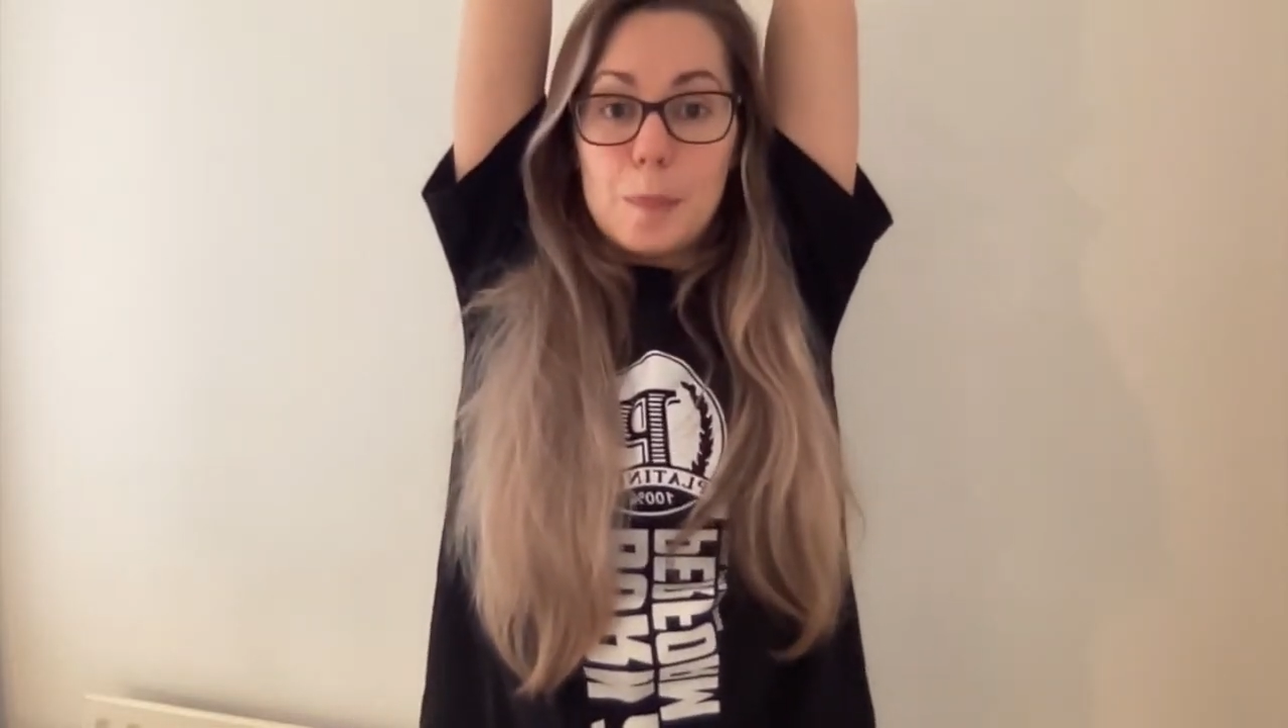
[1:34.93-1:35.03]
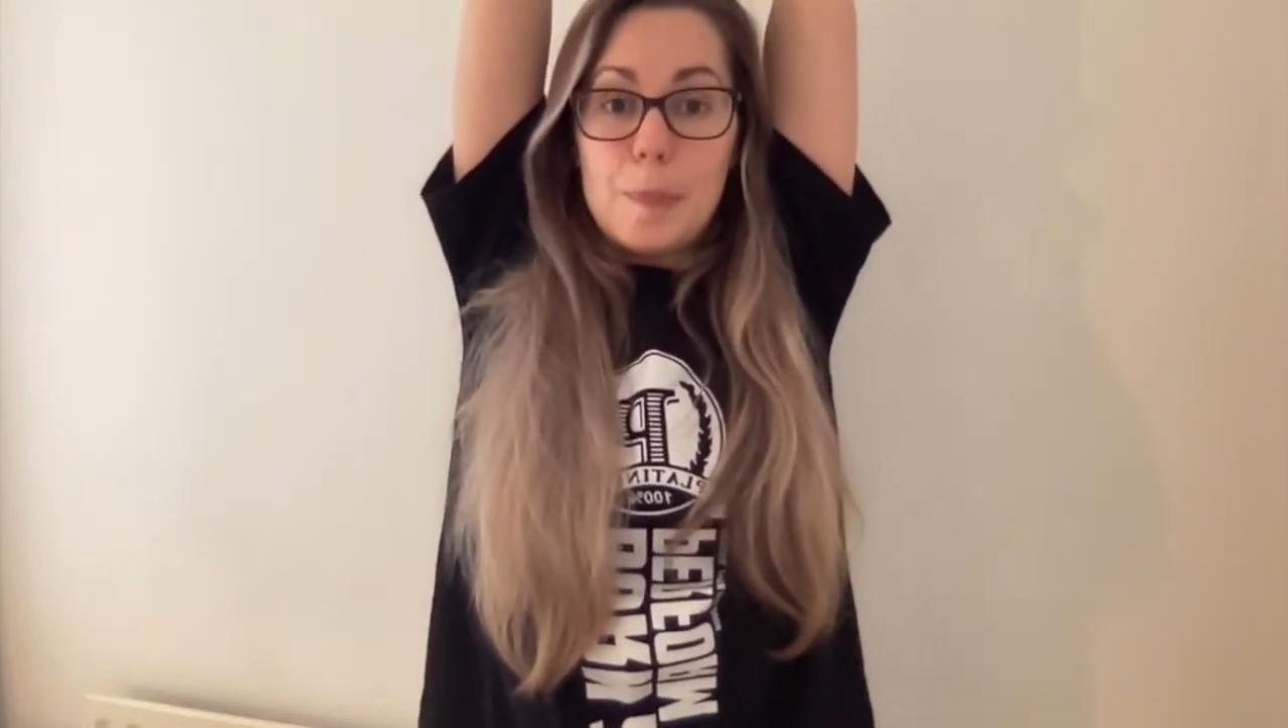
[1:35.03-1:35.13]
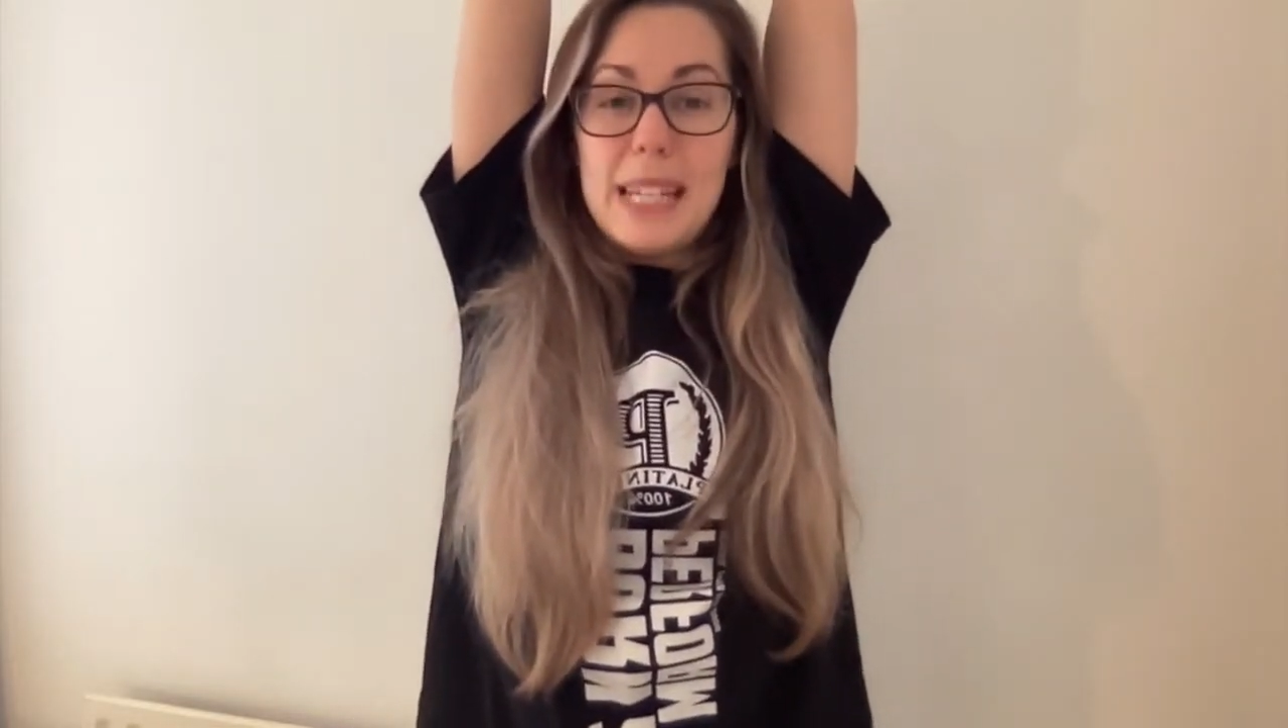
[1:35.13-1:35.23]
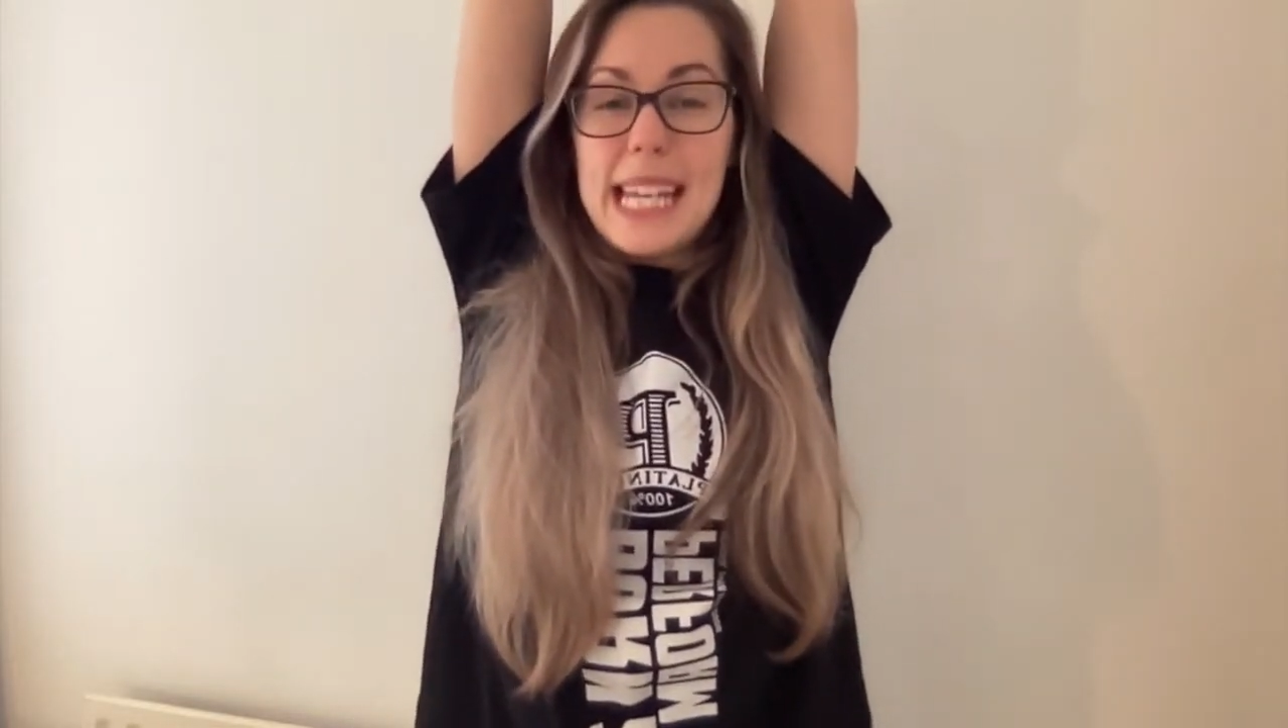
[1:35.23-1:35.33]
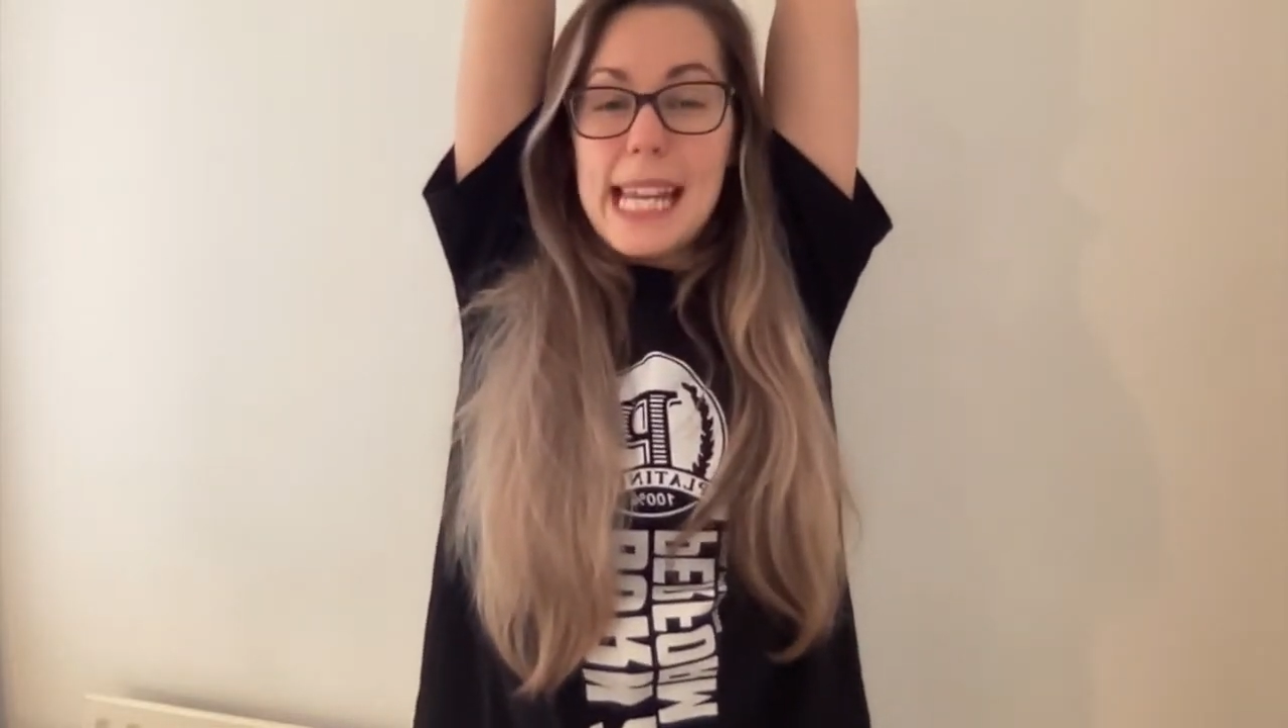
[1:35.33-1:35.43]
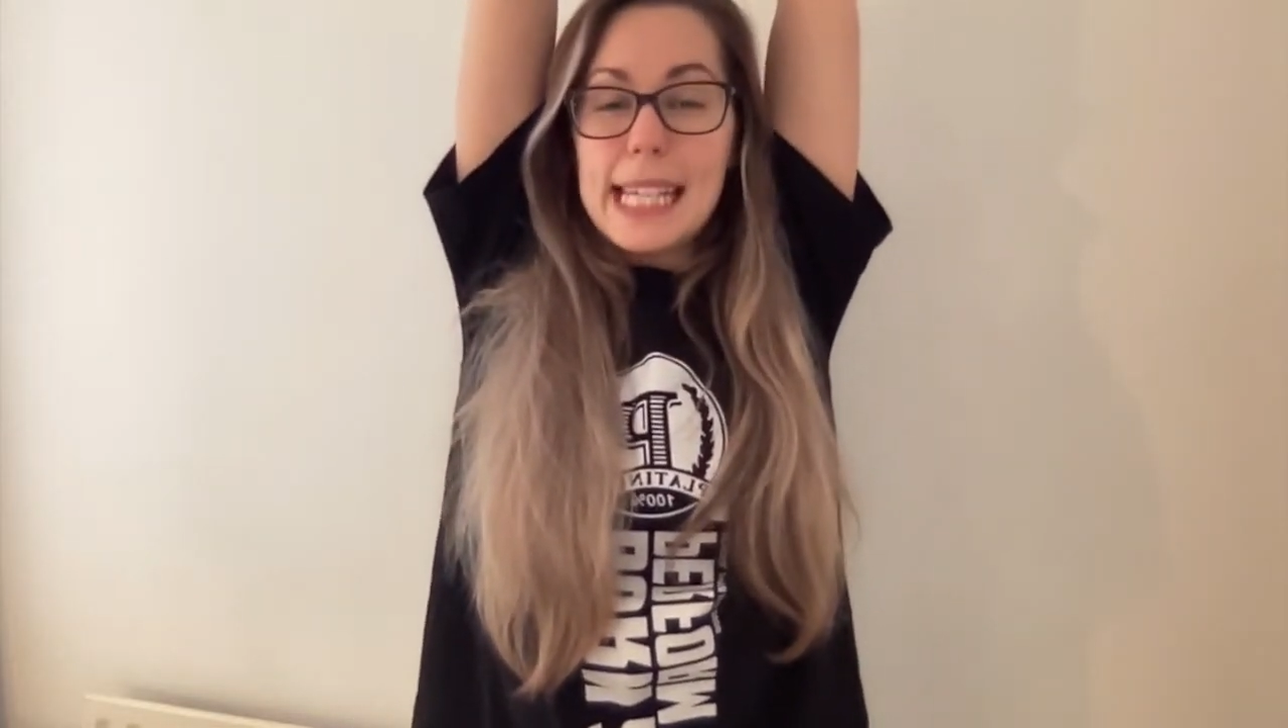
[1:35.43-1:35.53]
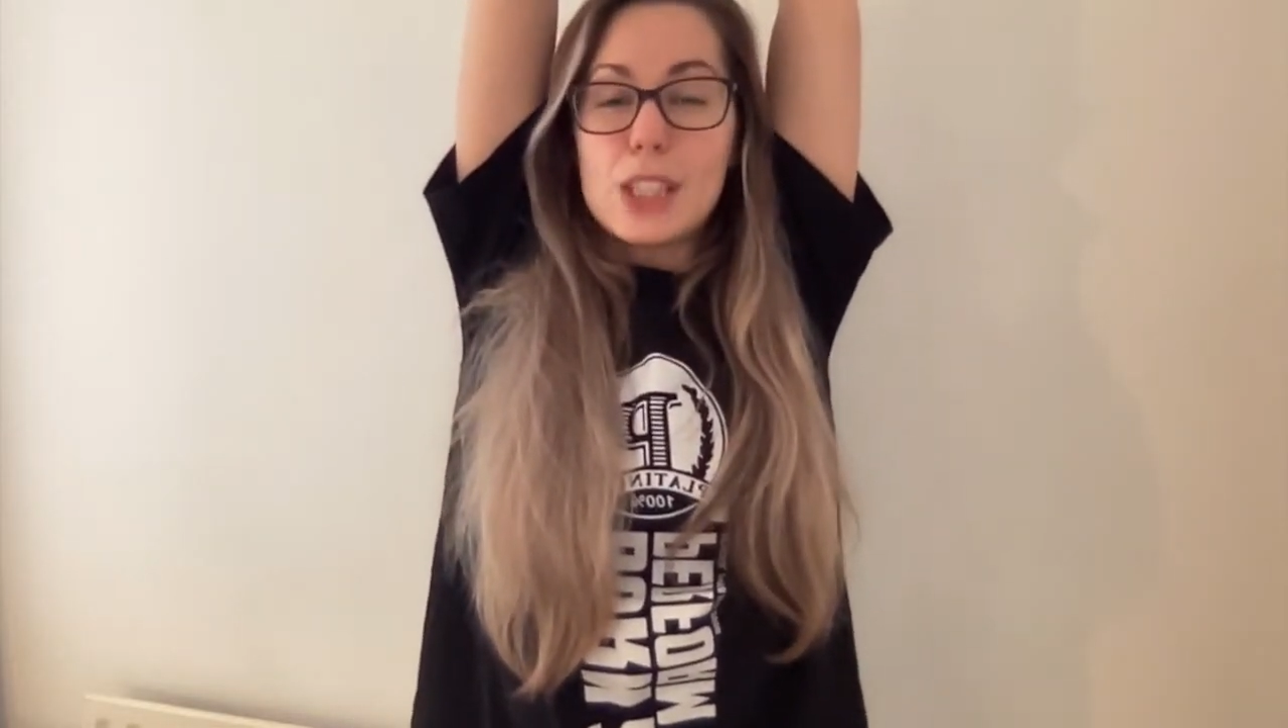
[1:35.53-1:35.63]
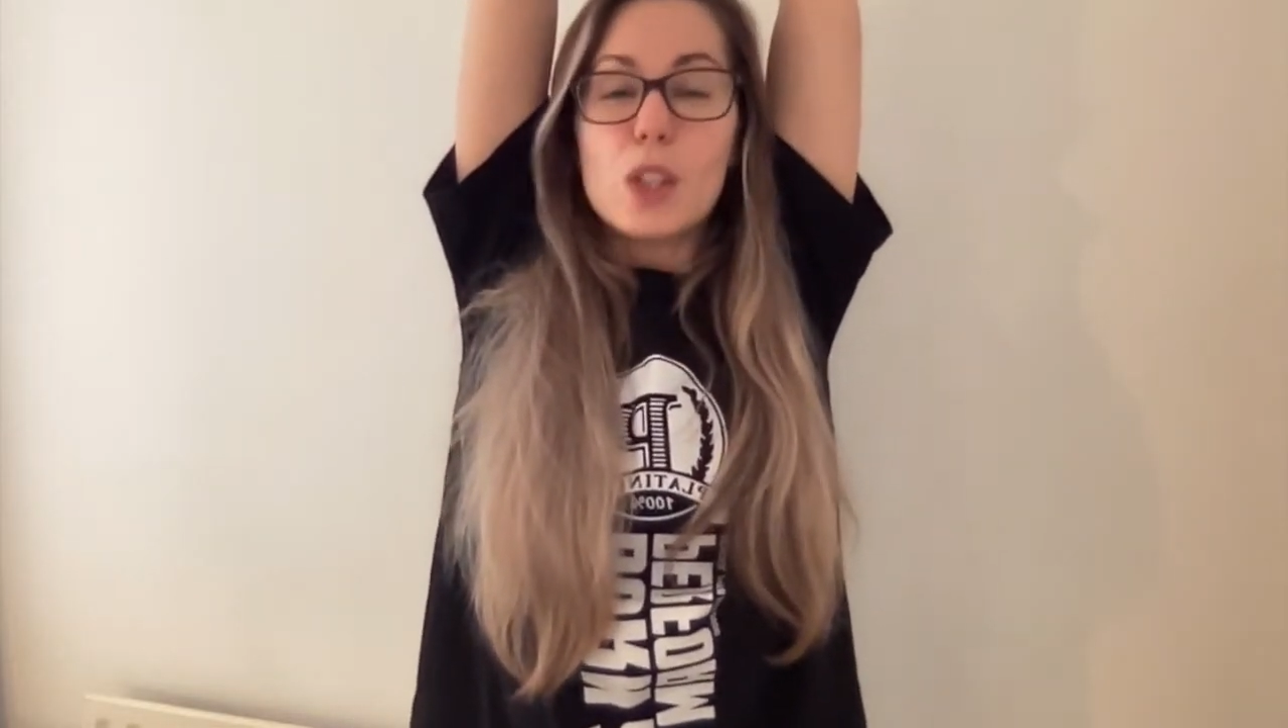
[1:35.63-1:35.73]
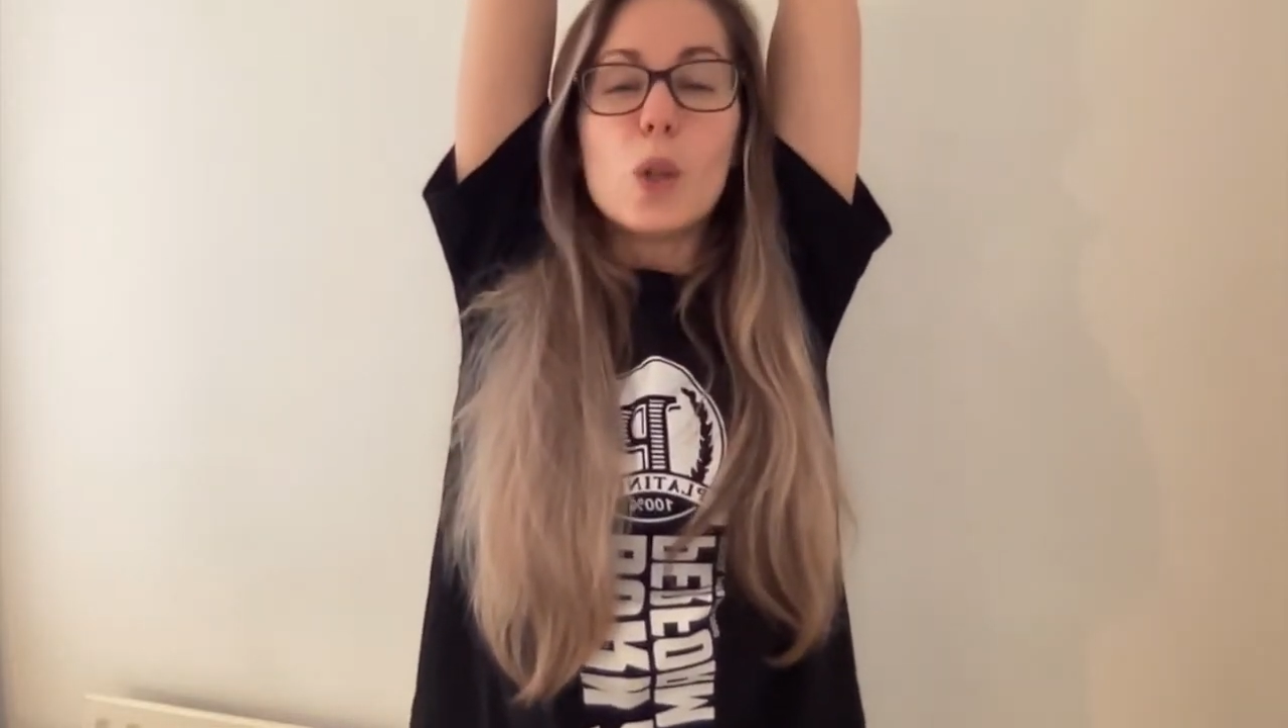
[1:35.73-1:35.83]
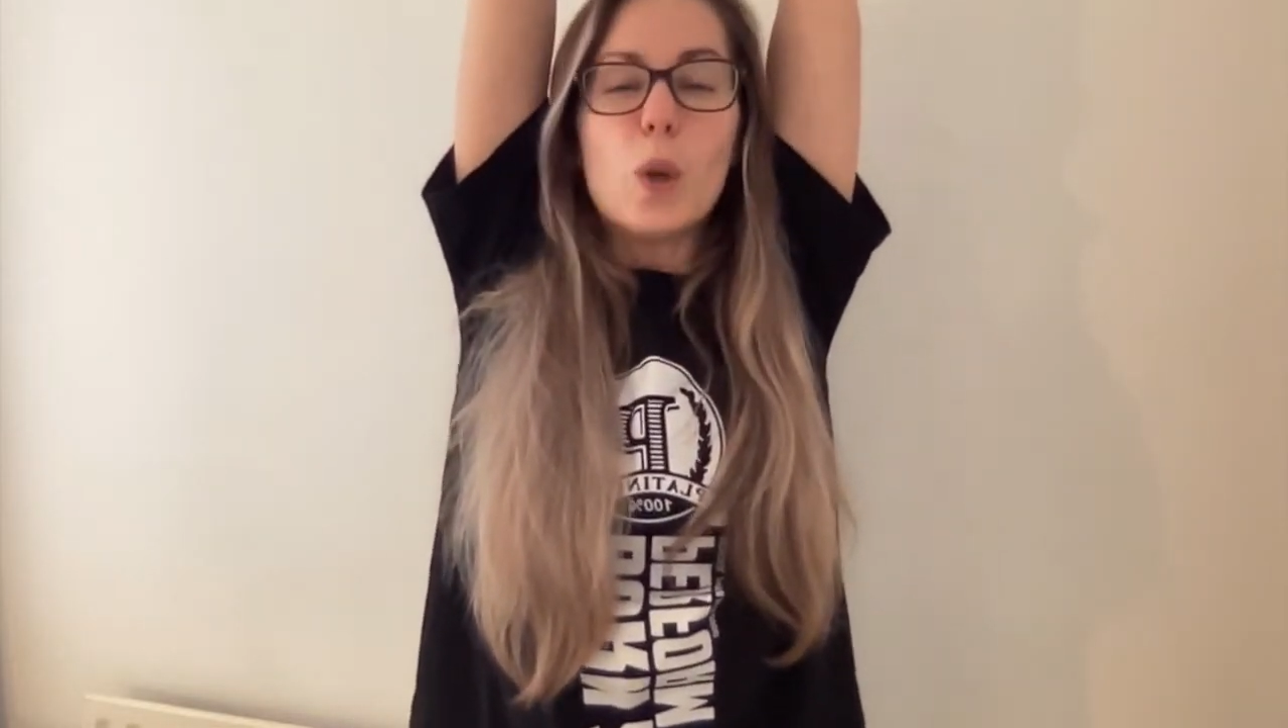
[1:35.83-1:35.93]
big
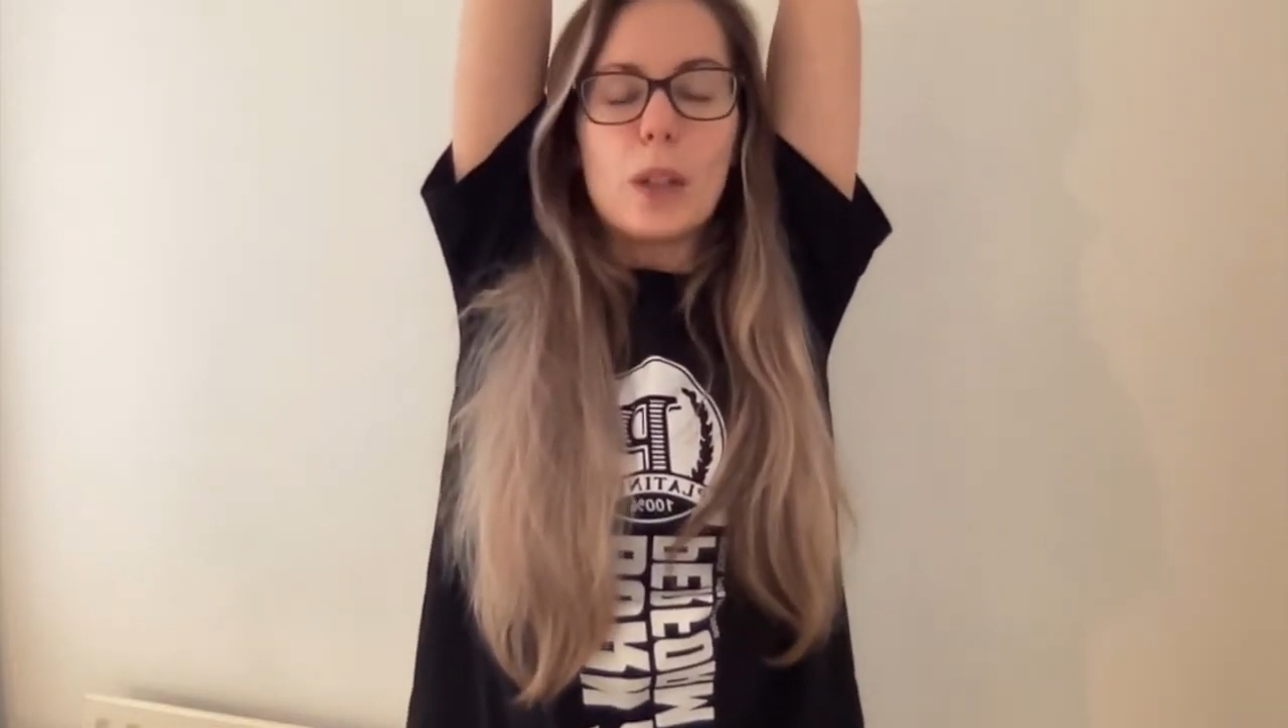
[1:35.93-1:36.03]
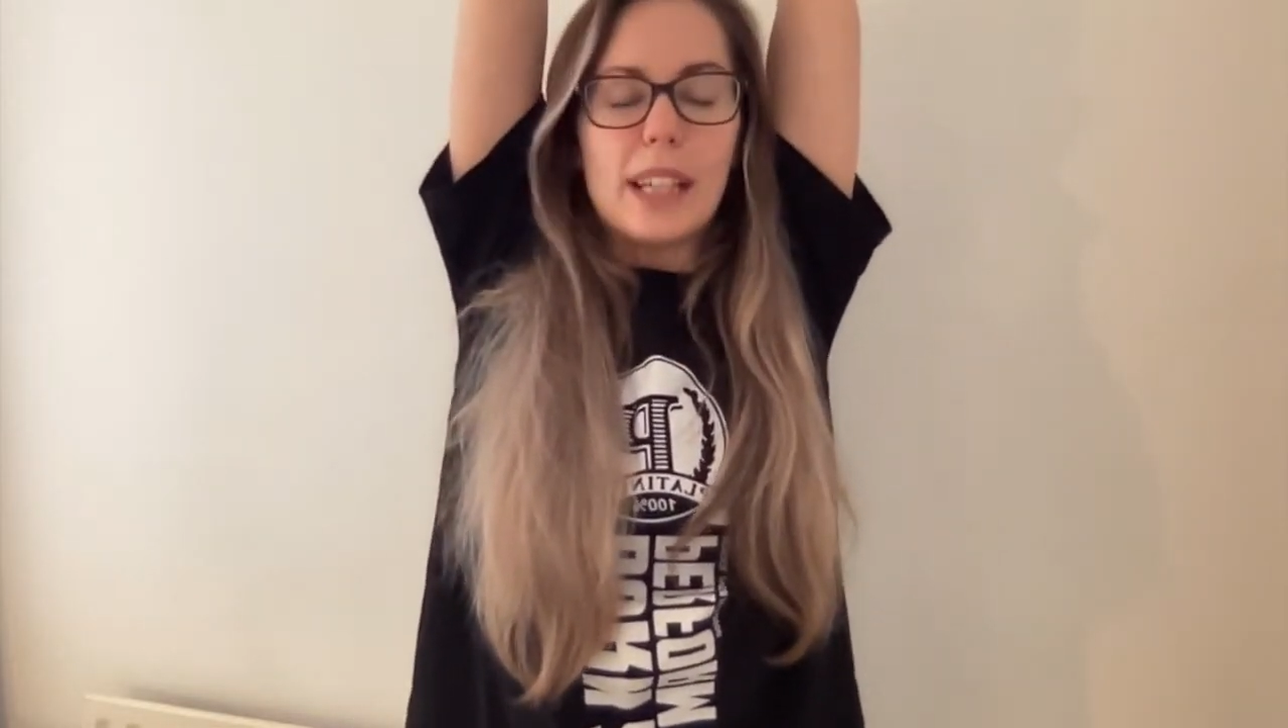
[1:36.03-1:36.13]
yawn